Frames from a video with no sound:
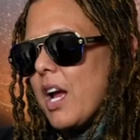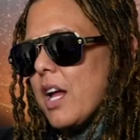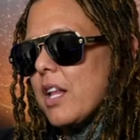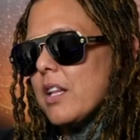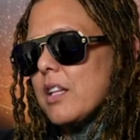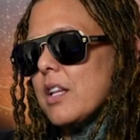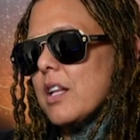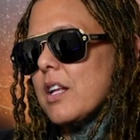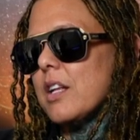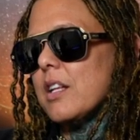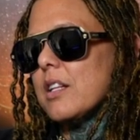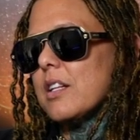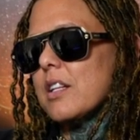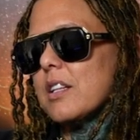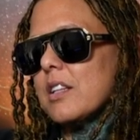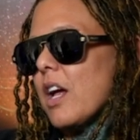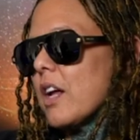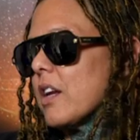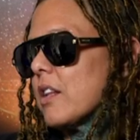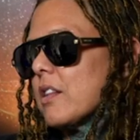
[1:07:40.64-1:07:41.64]
and a
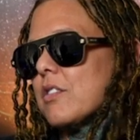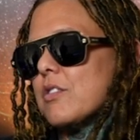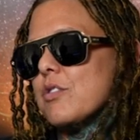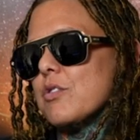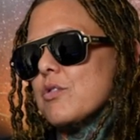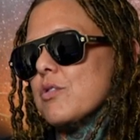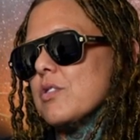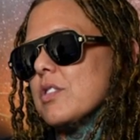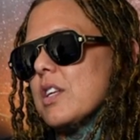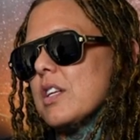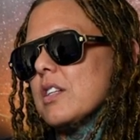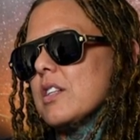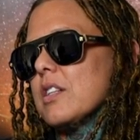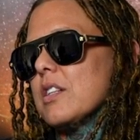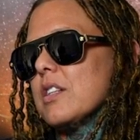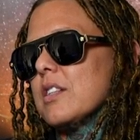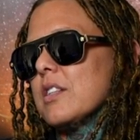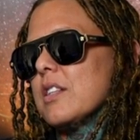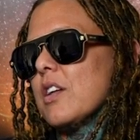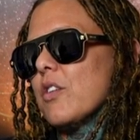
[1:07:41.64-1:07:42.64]
lot of the dudes, they
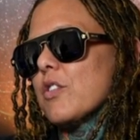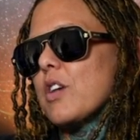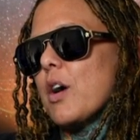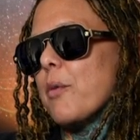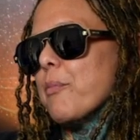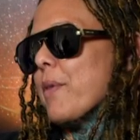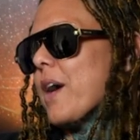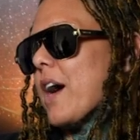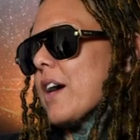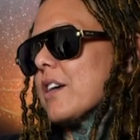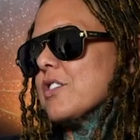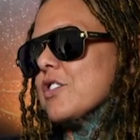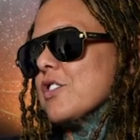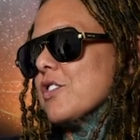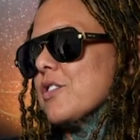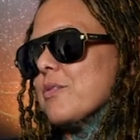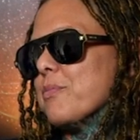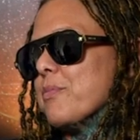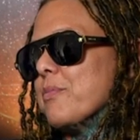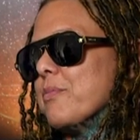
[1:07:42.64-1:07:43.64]
they'll come back.
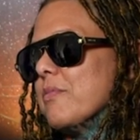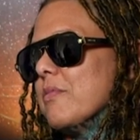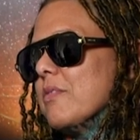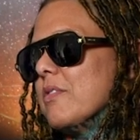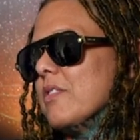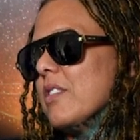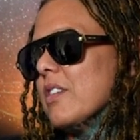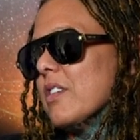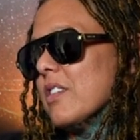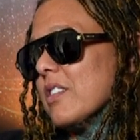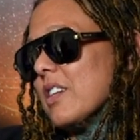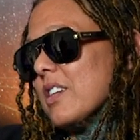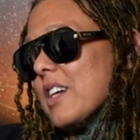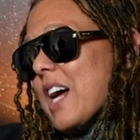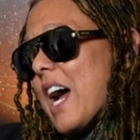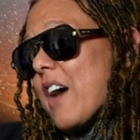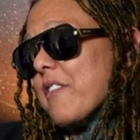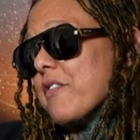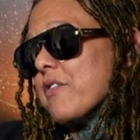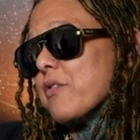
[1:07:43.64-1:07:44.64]
Just
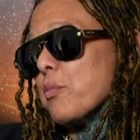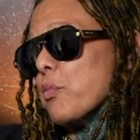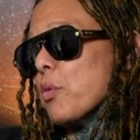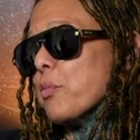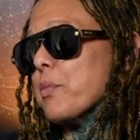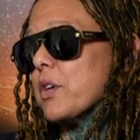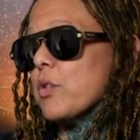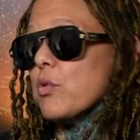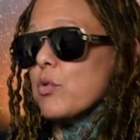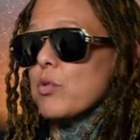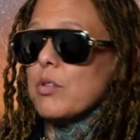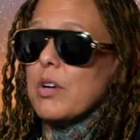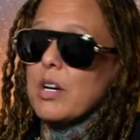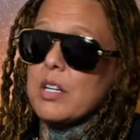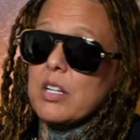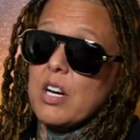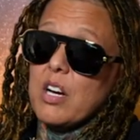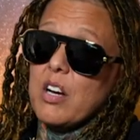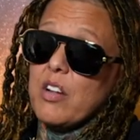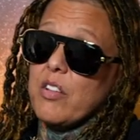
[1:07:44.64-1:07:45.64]
half of them will be cool.
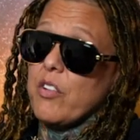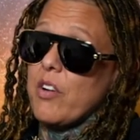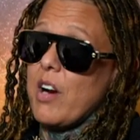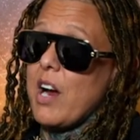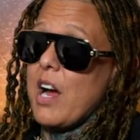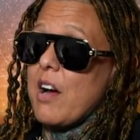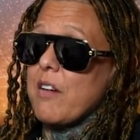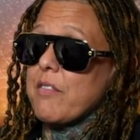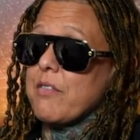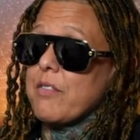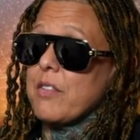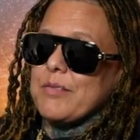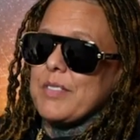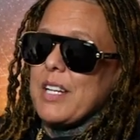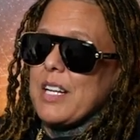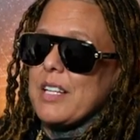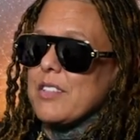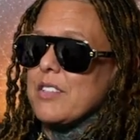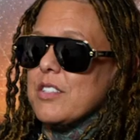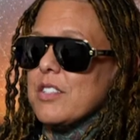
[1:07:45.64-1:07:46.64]
Other half,
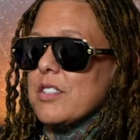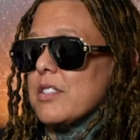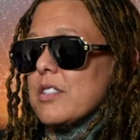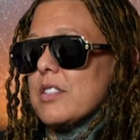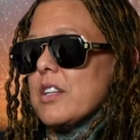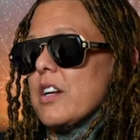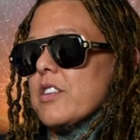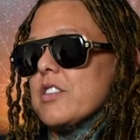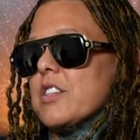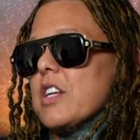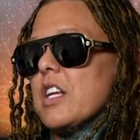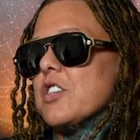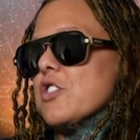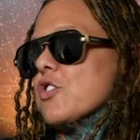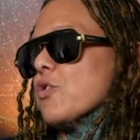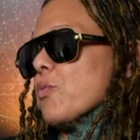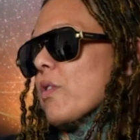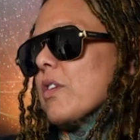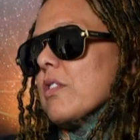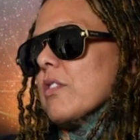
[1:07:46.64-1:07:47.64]
they just they
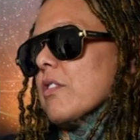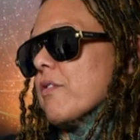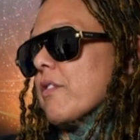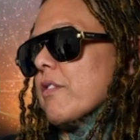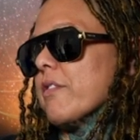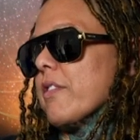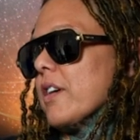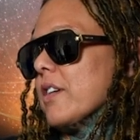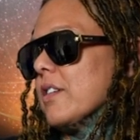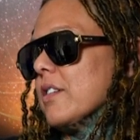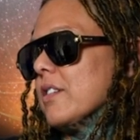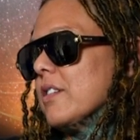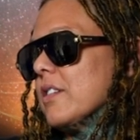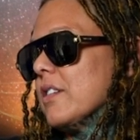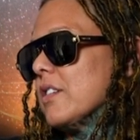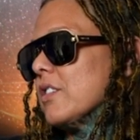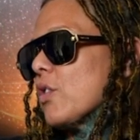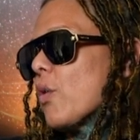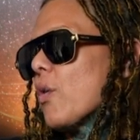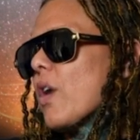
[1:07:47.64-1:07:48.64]
just want to look for a fight.
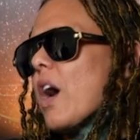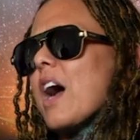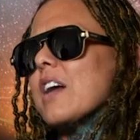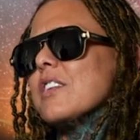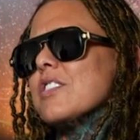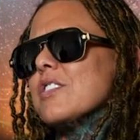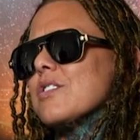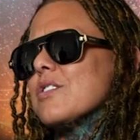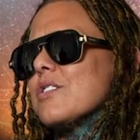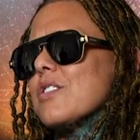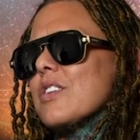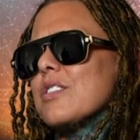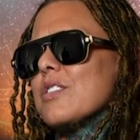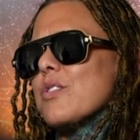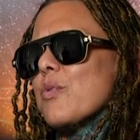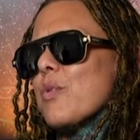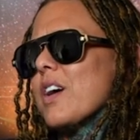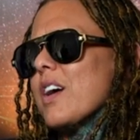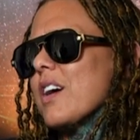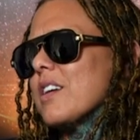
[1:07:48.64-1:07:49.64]
So I just
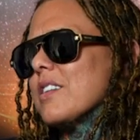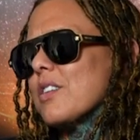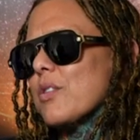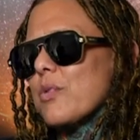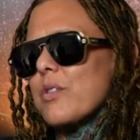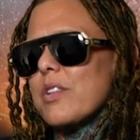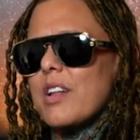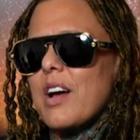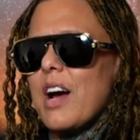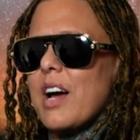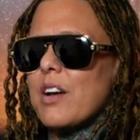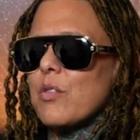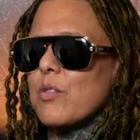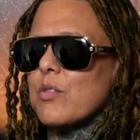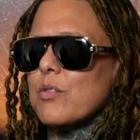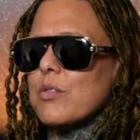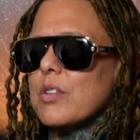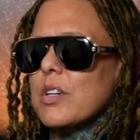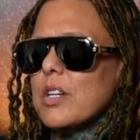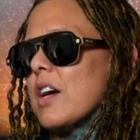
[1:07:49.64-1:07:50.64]
the way I deal with it, I
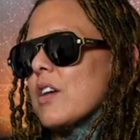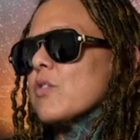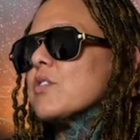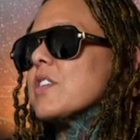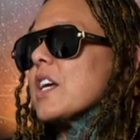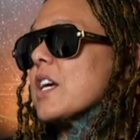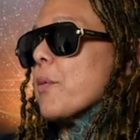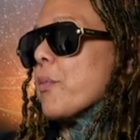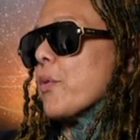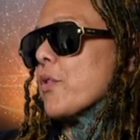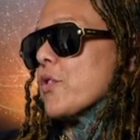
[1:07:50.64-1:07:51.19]
don't I don't take it